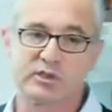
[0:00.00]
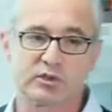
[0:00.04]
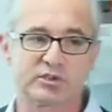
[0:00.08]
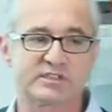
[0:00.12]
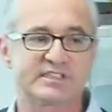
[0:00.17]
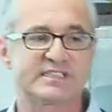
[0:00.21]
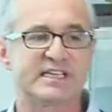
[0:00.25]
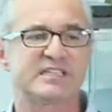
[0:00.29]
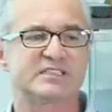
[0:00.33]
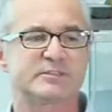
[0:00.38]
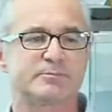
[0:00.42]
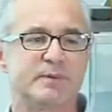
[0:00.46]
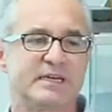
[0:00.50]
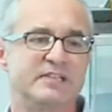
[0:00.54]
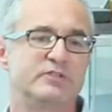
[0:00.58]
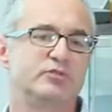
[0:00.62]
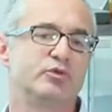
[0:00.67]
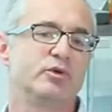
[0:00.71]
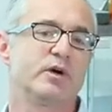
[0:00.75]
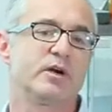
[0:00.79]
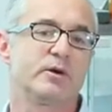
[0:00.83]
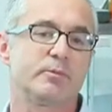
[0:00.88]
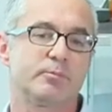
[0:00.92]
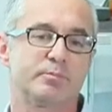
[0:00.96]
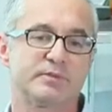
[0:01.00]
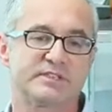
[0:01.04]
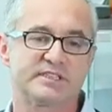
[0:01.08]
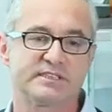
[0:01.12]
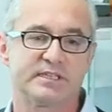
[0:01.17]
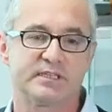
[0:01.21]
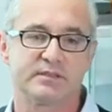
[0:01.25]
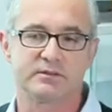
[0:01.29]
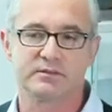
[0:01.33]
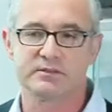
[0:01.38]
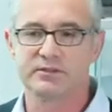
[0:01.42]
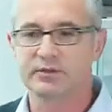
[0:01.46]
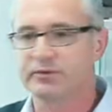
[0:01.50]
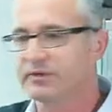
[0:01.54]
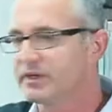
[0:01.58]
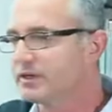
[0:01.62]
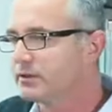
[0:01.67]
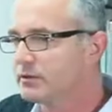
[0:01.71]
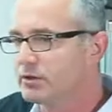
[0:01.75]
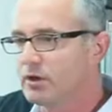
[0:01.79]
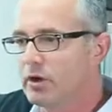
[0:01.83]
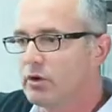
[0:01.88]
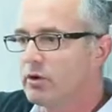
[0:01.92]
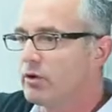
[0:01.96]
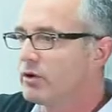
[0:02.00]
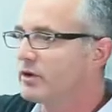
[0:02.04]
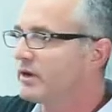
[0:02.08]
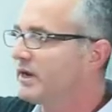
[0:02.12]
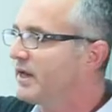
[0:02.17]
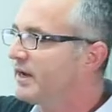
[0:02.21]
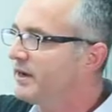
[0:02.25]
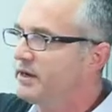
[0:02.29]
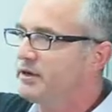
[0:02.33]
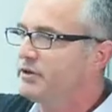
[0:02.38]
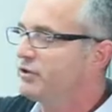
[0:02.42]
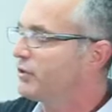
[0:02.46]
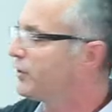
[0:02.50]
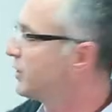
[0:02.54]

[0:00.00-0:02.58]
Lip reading: your sales by 200%. You can go online and